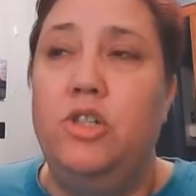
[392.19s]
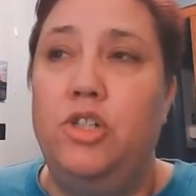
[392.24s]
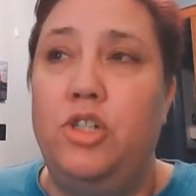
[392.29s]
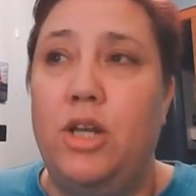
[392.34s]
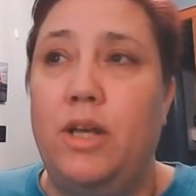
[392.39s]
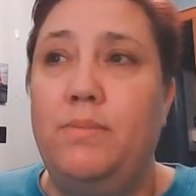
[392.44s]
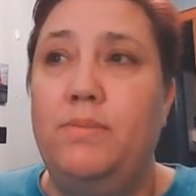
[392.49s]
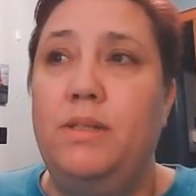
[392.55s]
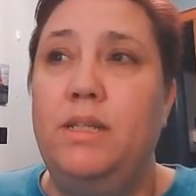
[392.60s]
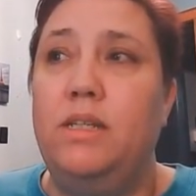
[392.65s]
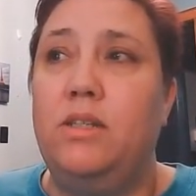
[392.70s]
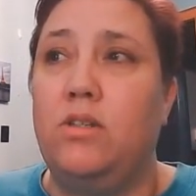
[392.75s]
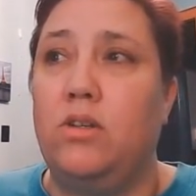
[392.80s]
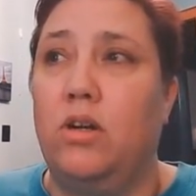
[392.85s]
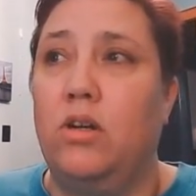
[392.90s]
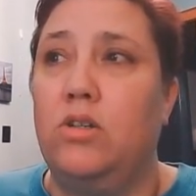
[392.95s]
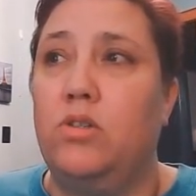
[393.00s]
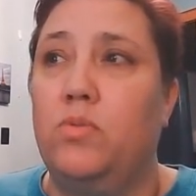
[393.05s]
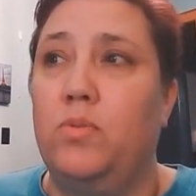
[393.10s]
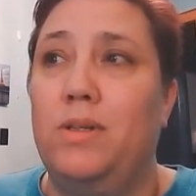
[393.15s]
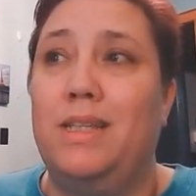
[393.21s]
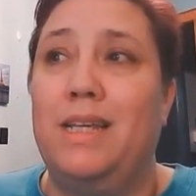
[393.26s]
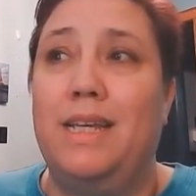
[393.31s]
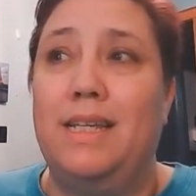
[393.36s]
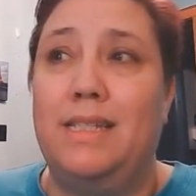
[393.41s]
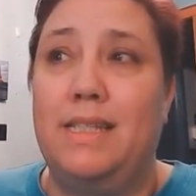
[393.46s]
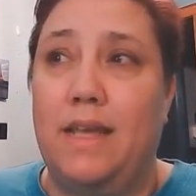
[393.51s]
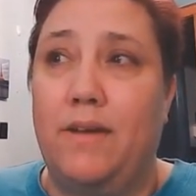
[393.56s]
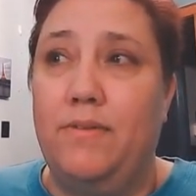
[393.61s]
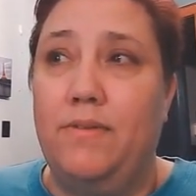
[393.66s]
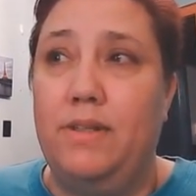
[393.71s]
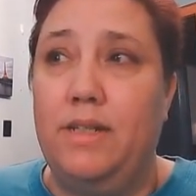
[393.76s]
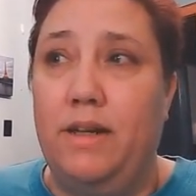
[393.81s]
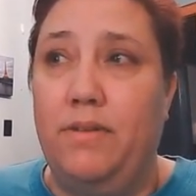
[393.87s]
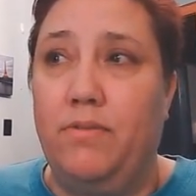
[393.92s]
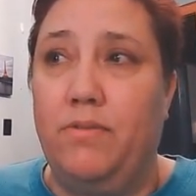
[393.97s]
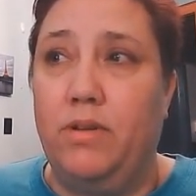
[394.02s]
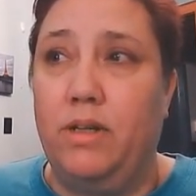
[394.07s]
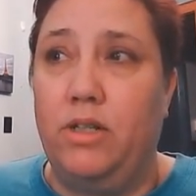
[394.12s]
Gemsy starts with a
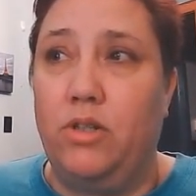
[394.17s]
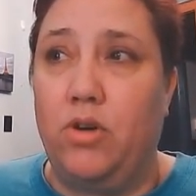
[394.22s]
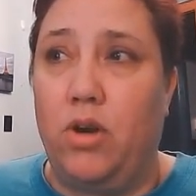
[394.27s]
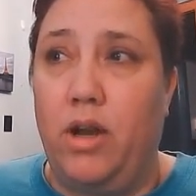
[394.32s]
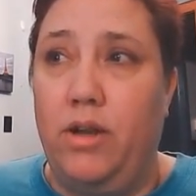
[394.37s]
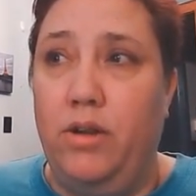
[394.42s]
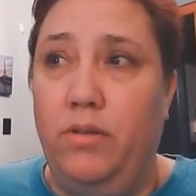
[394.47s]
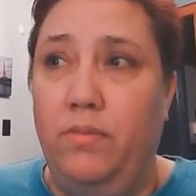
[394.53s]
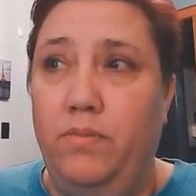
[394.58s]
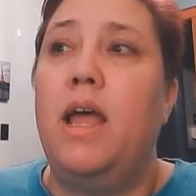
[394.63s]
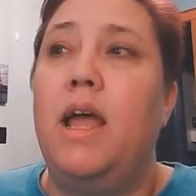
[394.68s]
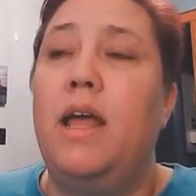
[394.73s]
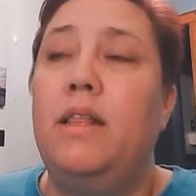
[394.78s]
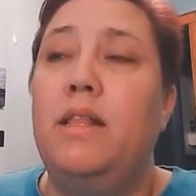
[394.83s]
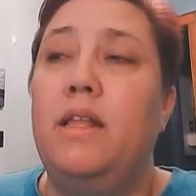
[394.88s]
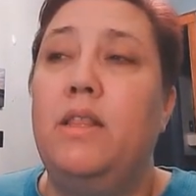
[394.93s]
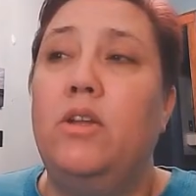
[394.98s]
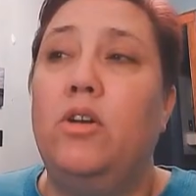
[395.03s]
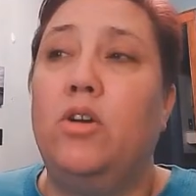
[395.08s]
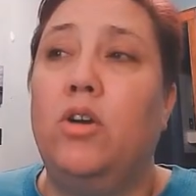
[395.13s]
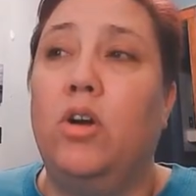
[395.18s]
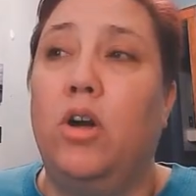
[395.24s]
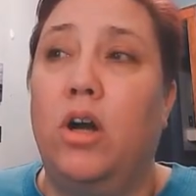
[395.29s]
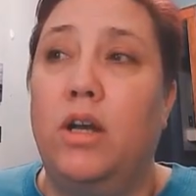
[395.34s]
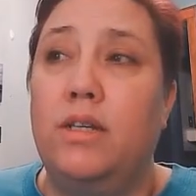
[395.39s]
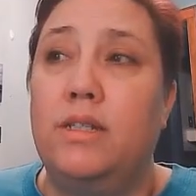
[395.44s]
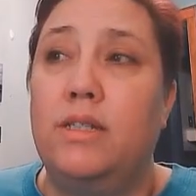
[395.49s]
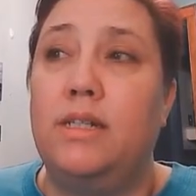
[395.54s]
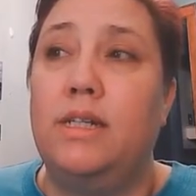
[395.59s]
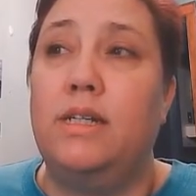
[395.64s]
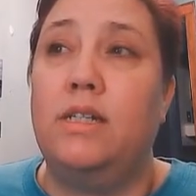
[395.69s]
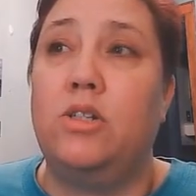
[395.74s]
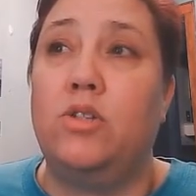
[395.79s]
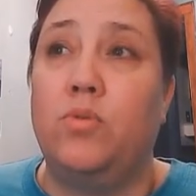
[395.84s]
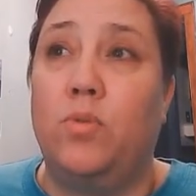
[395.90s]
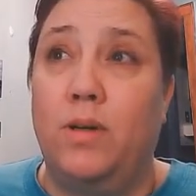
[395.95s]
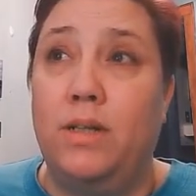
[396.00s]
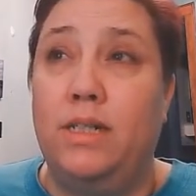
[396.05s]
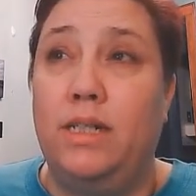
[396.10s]
7-day free trial, and then their cost is
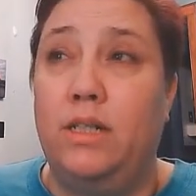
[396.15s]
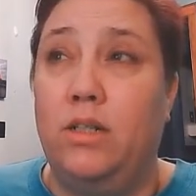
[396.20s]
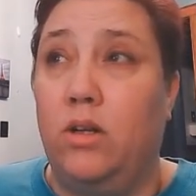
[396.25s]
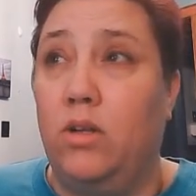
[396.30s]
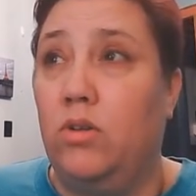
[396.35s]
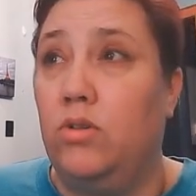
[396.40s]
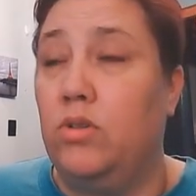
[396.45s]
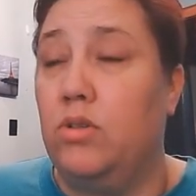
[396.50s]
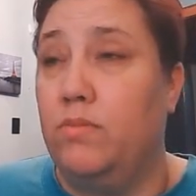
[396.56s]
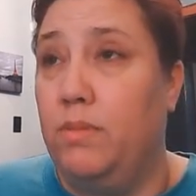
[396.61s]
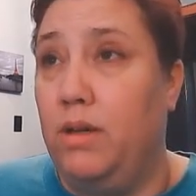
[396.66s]
$20 a